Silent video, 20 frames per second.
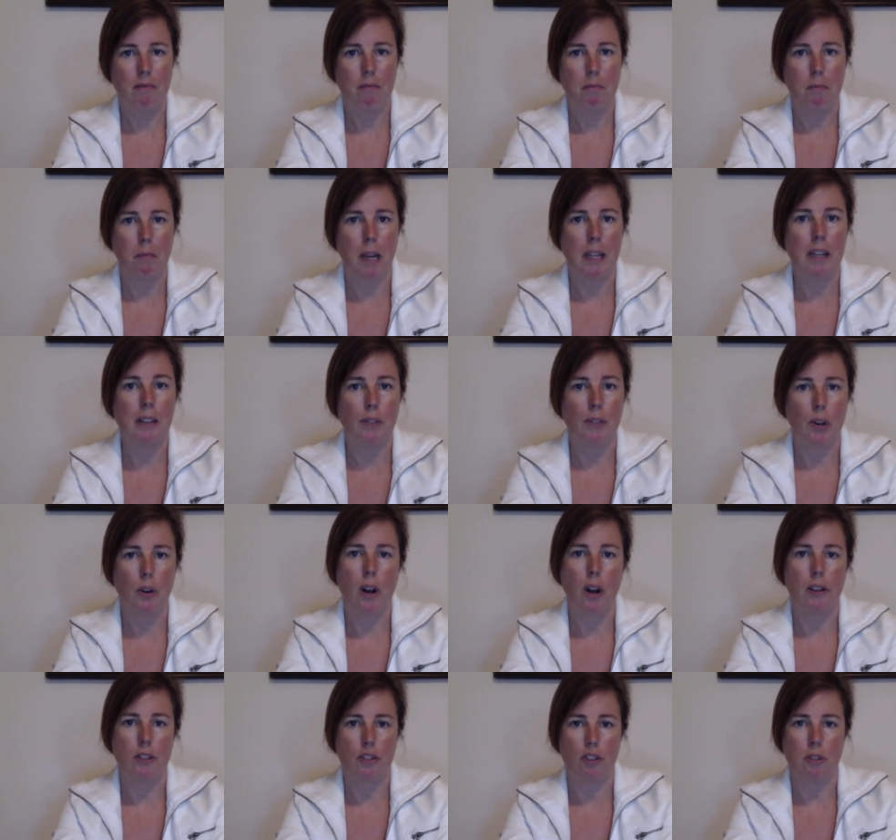It might even
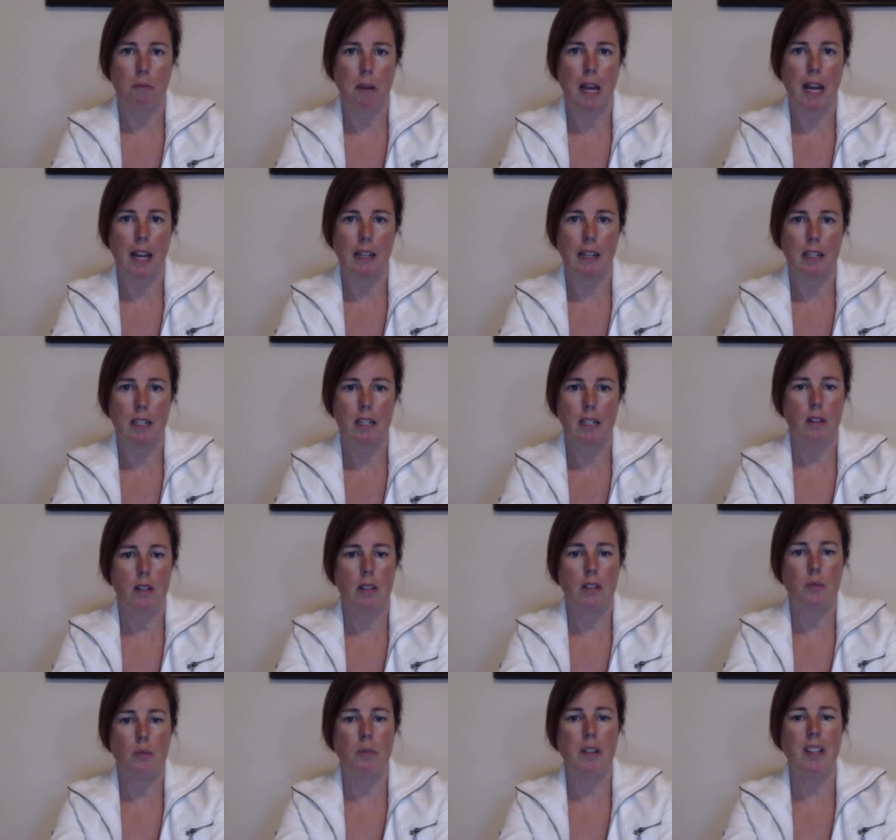cross your mind.
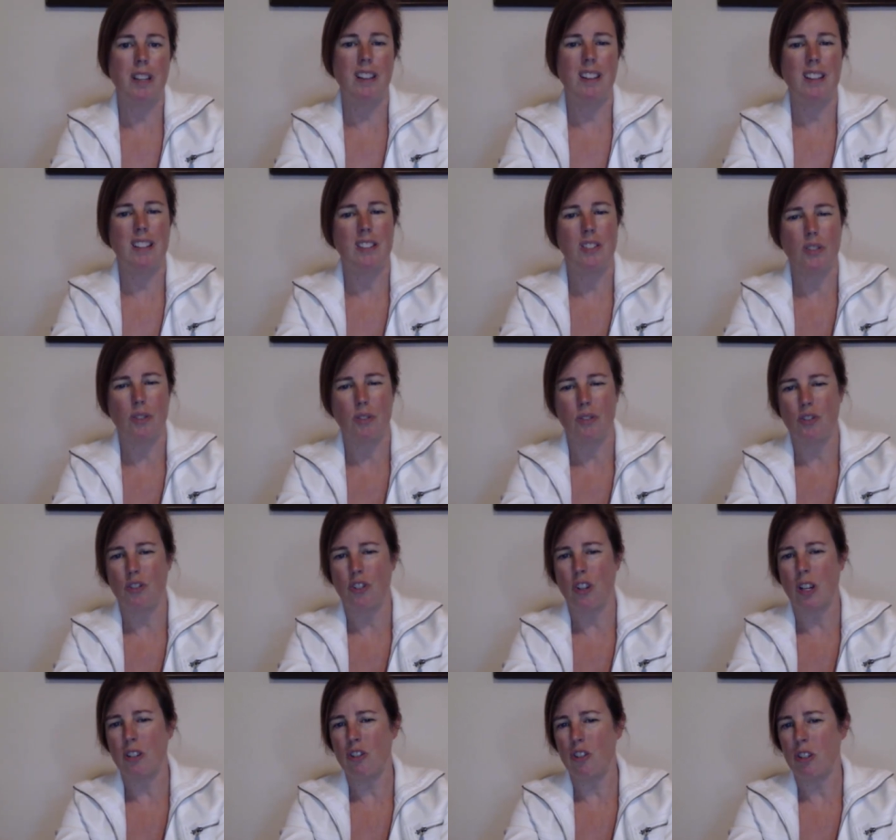Since when can they start
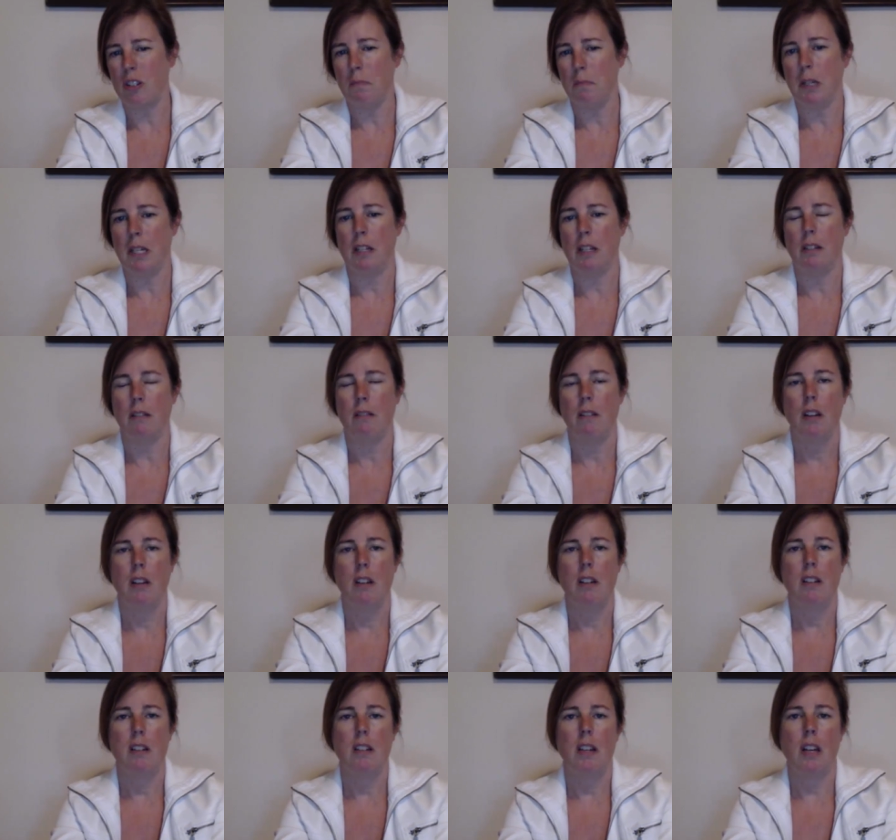judging me and
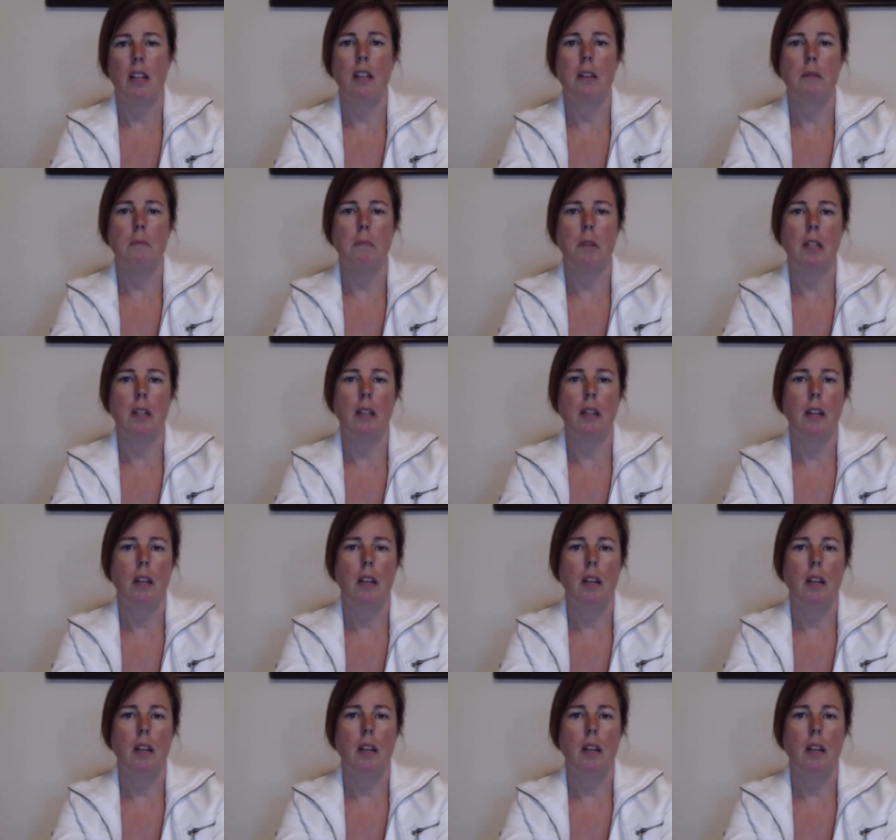telling me